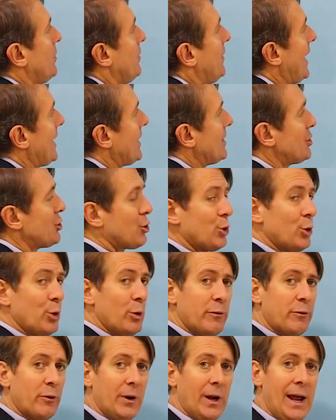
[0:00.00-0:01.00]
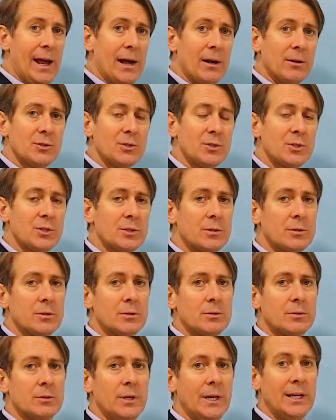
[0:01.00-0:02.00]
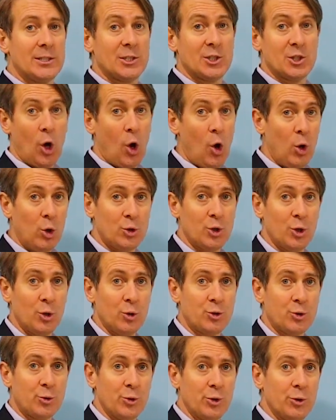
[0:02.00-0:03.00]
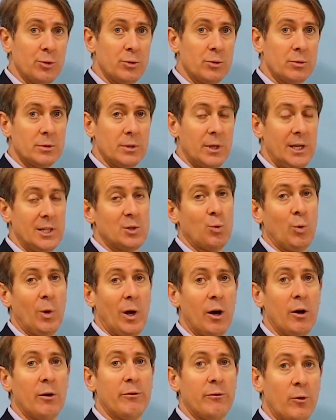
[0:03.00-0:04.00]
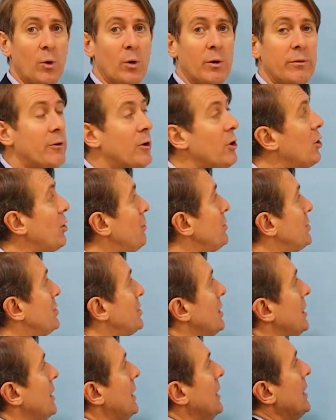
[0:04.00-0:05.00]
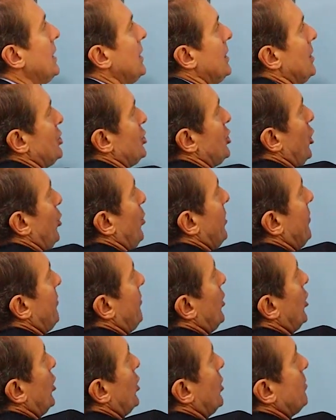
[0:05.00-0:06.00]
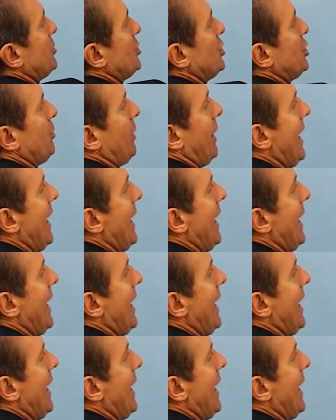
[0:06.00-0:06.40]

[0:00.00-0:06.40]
that is true for nouns, it's also true as well for verbs. So with verbs, you